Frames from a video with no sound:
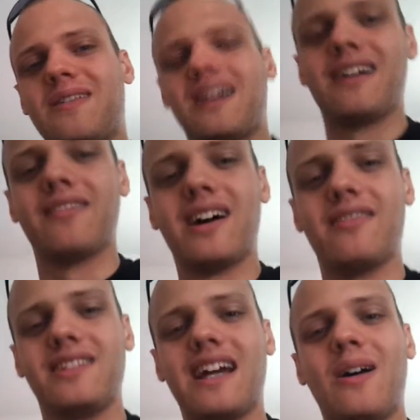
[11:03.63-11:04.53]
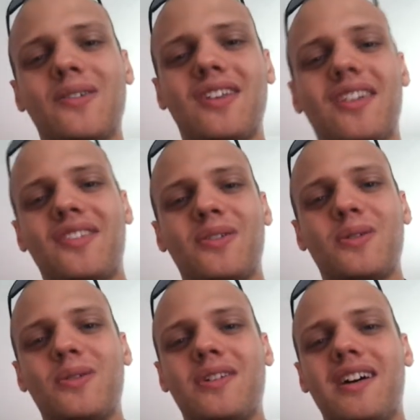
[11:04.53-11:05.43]
have a Galaxy
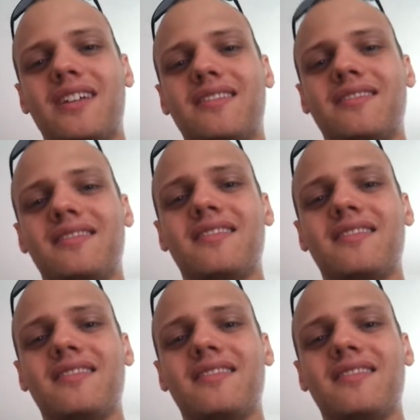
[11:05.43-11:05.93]
S2, and